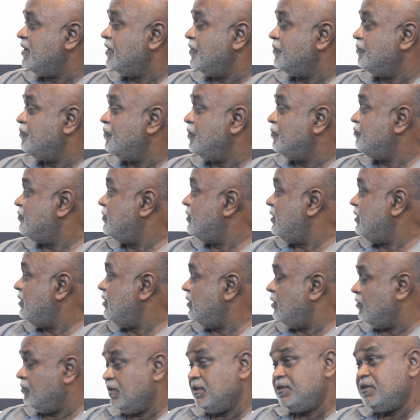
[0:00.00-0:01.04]
The
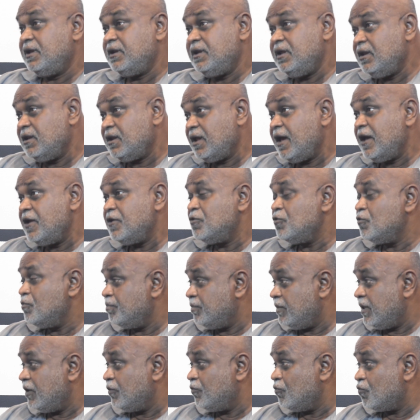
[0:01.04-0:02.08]
39
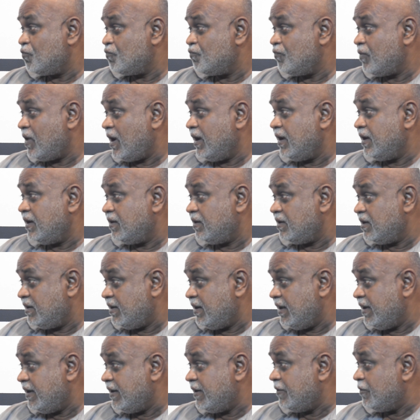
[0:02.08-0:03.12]
whom they could find,
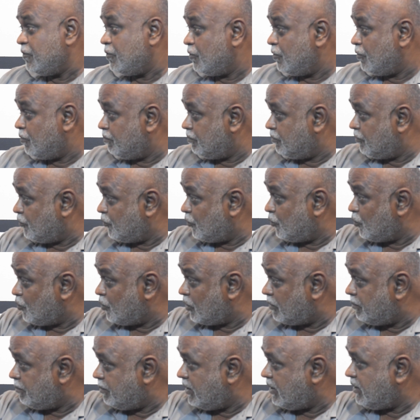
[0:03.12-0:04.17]
the dead who
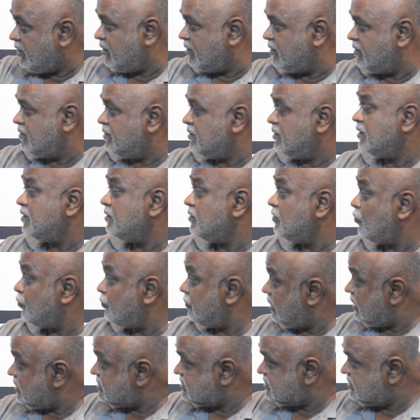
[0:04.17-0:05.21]
were buried,
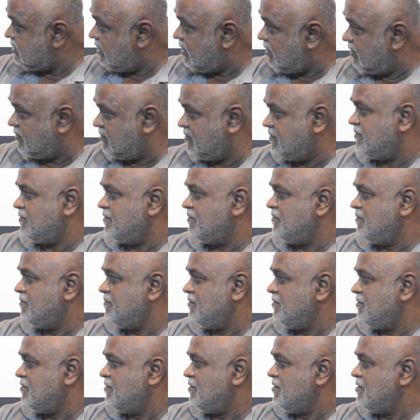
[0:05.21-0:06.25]
no, that's death.
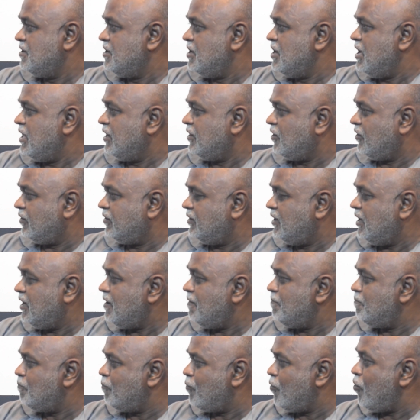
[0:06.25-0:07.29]
Now
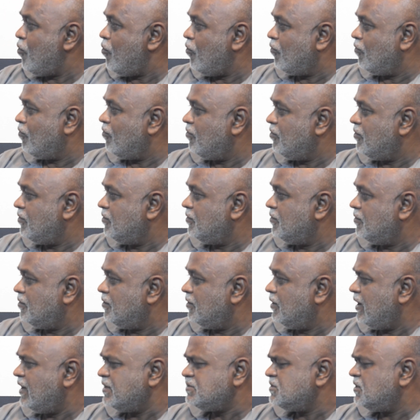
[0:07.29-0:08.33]
that bond
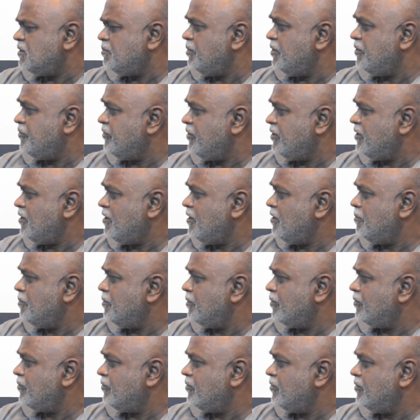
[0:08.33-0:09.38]
hasn't been written
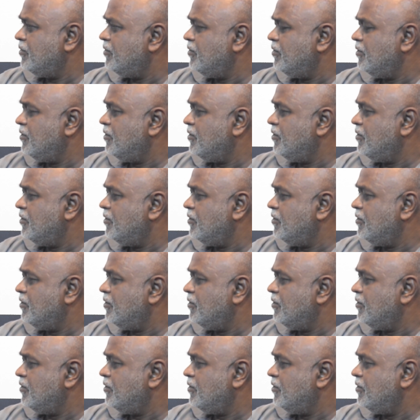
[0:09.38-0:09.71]
about.